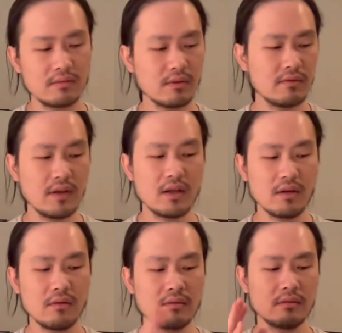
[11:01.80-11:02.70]
with
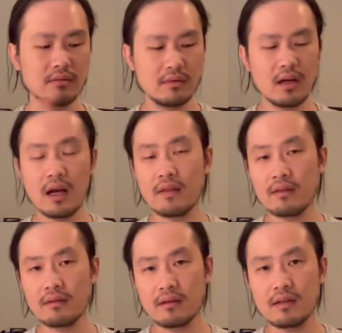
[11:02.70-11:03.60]
video
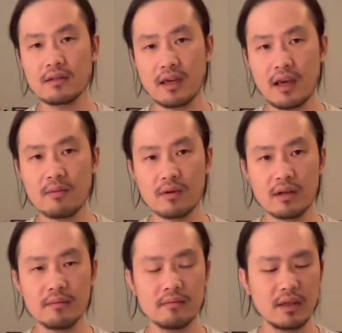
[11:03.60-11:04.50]
on this
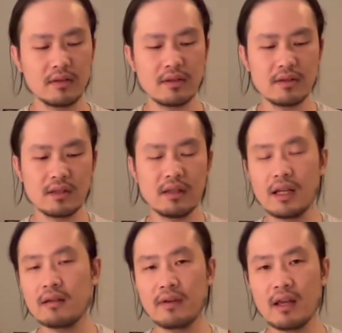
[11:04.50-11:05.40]
camera because this is a
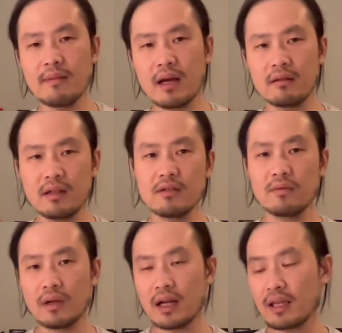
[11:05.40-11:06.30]
native A mount lens,
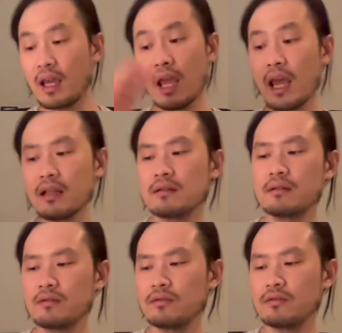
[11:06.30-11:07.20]
where I can't
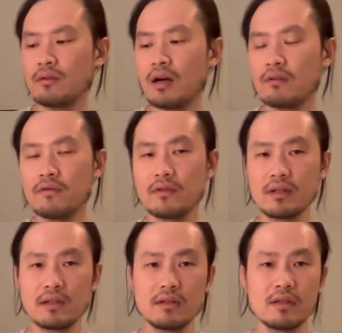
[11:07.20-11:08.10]
do
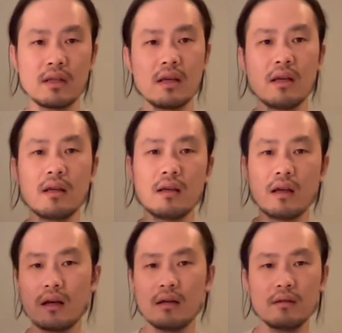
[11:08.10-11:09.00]
autofocus
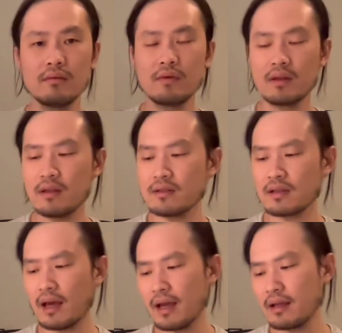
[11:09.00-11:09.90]
with this
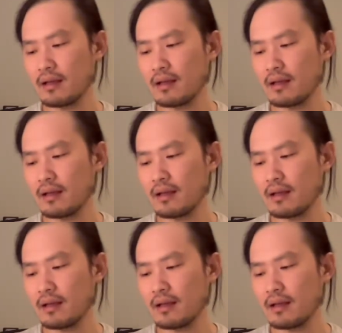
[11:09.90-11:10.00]
guy.